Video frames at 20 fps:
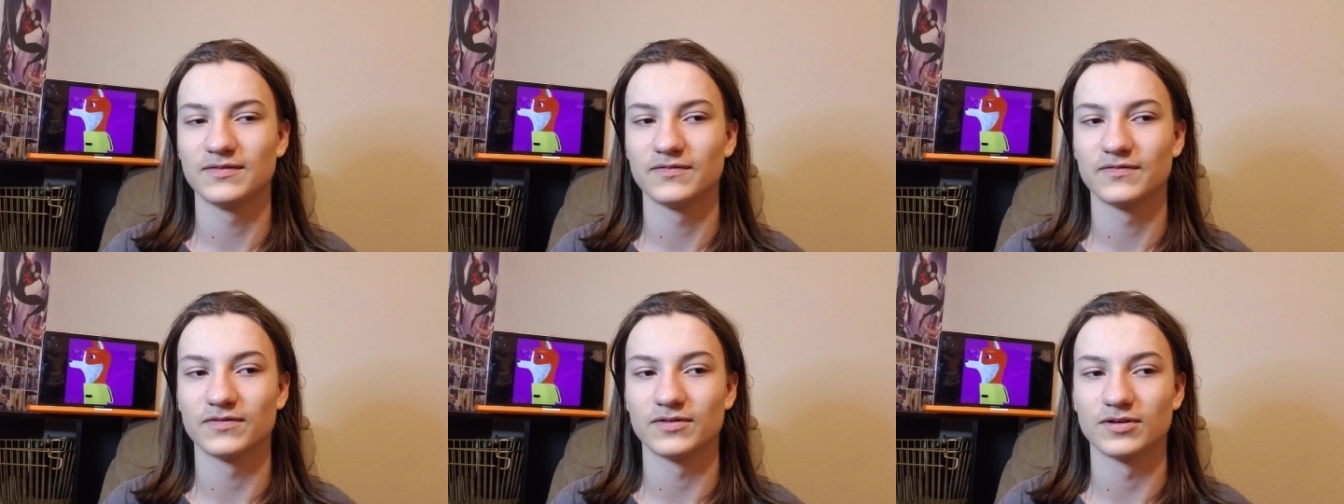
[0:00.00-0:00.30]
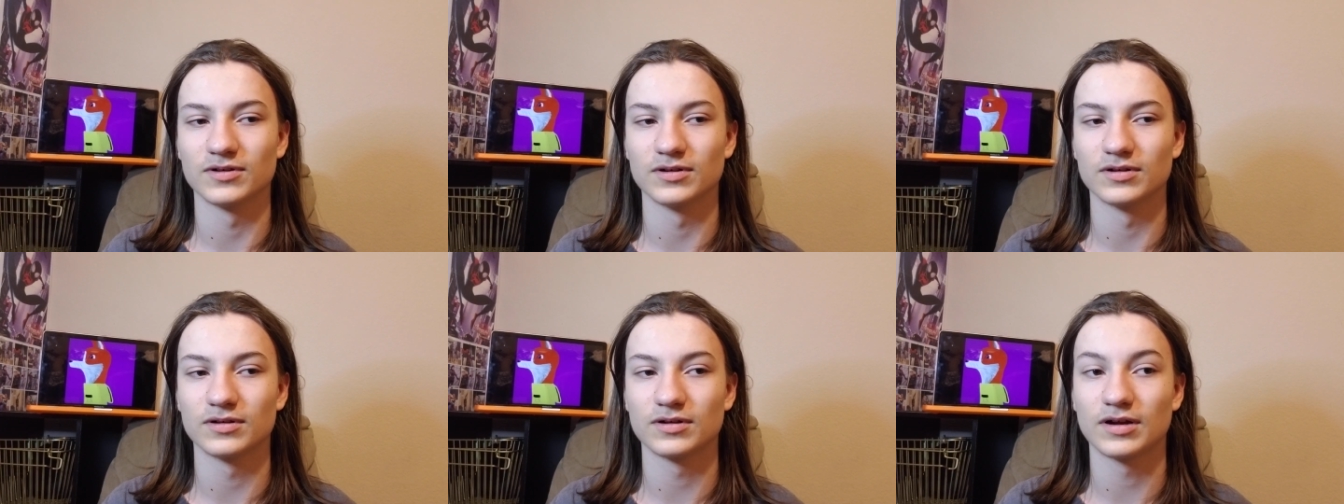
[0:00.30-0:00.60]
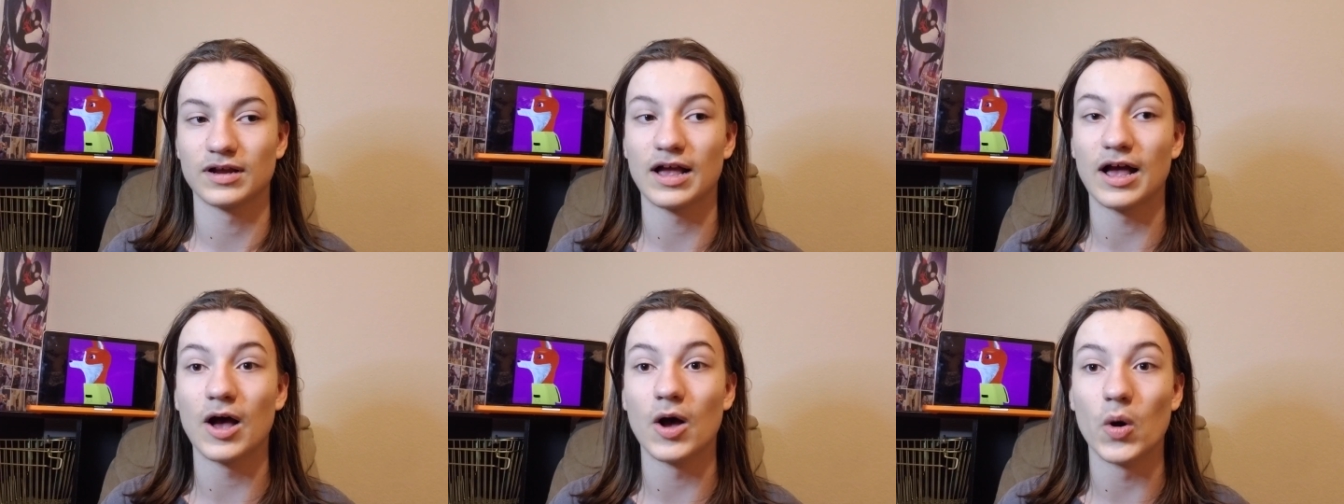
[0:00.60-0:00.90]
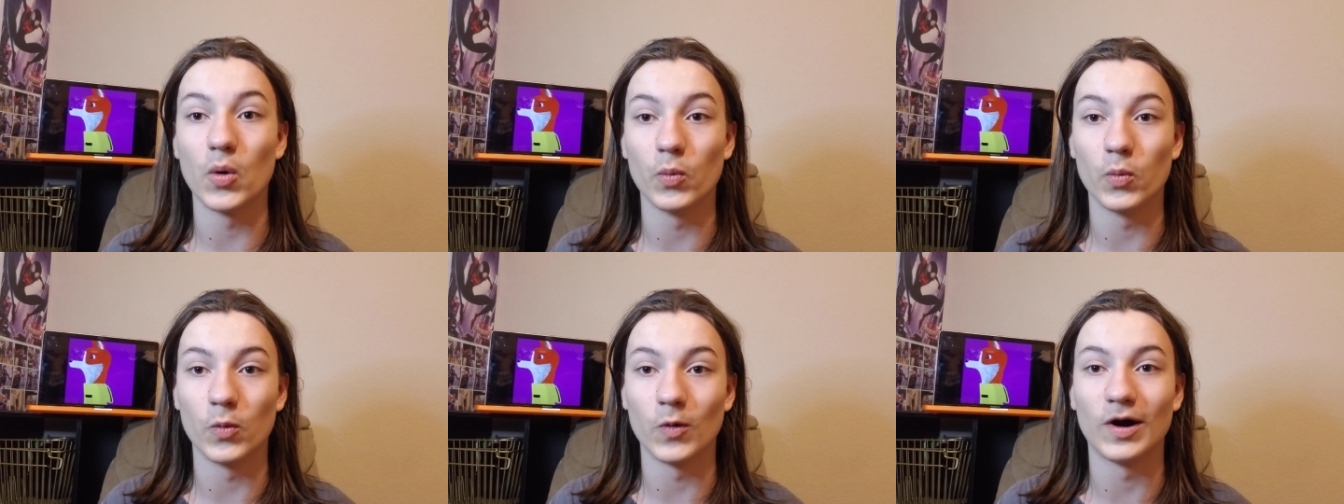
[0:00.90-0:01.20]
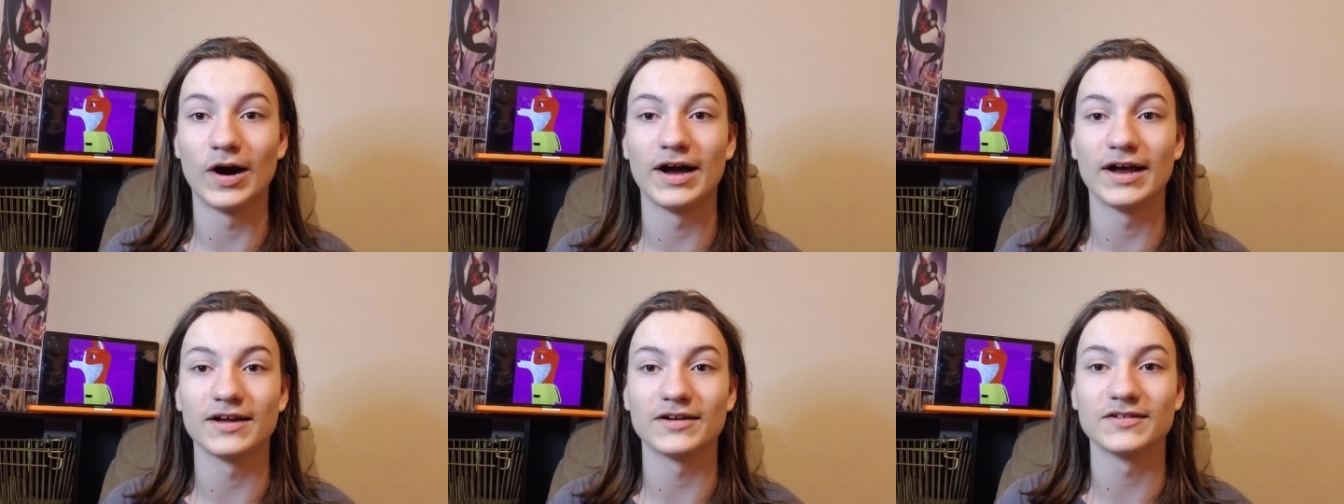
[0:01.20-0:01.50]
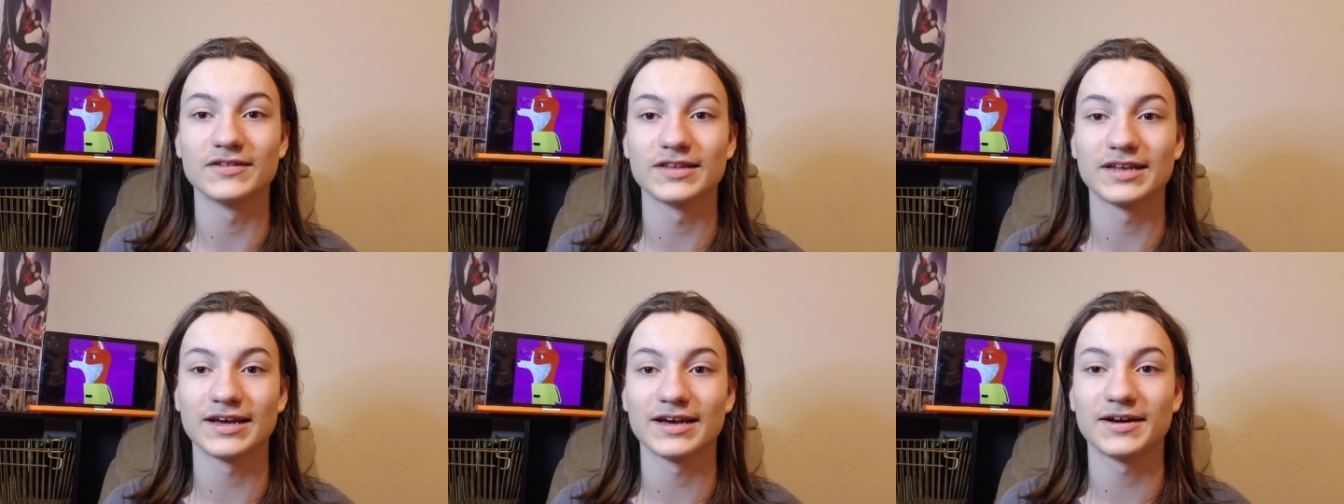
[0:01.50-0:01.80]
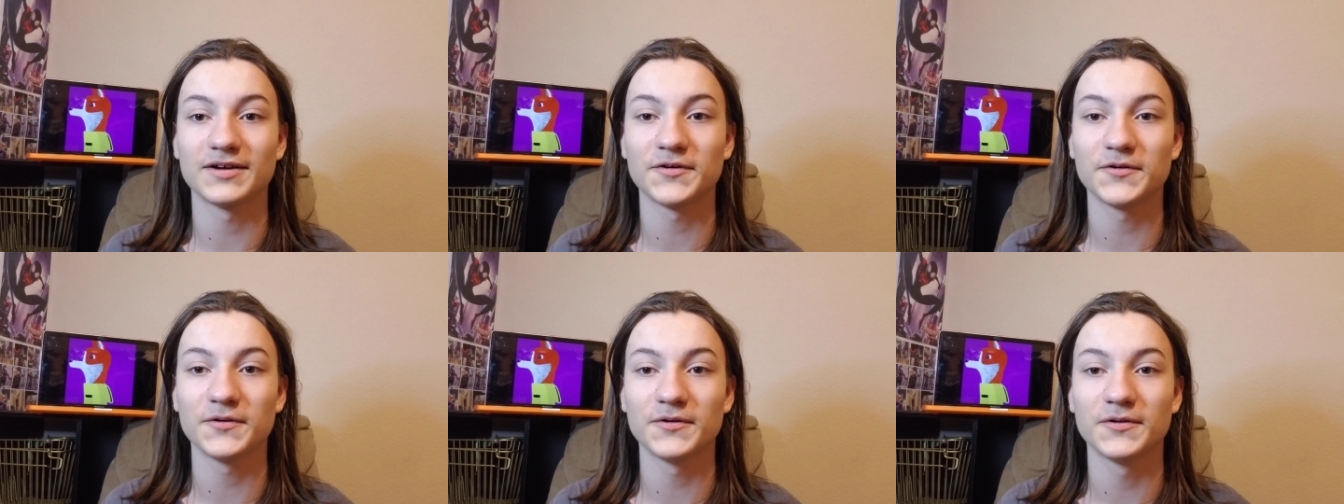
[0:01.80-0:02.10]
for a while
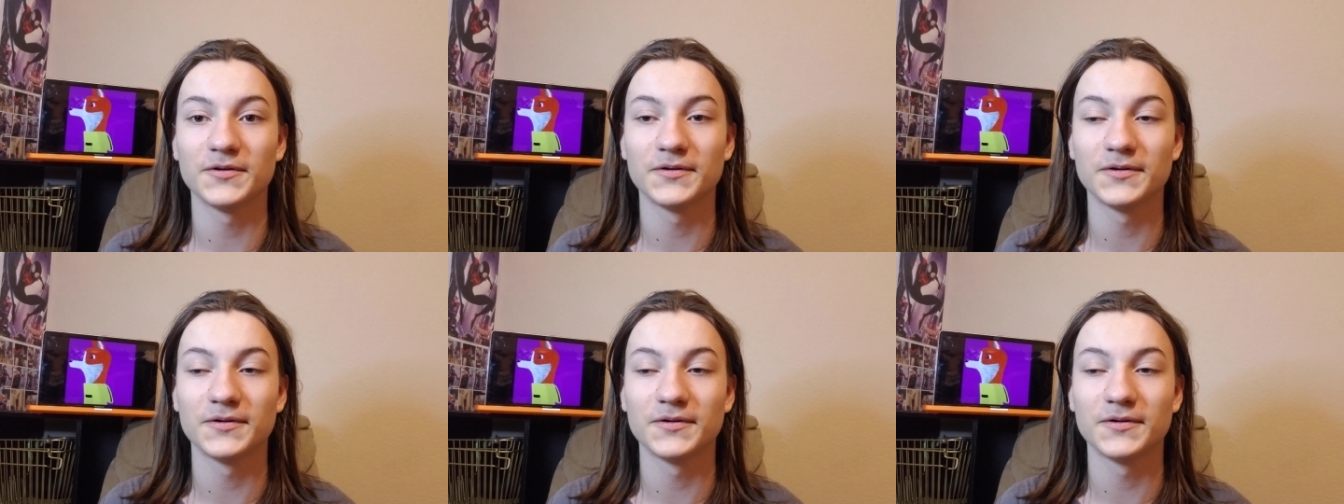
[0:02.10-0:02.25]
now.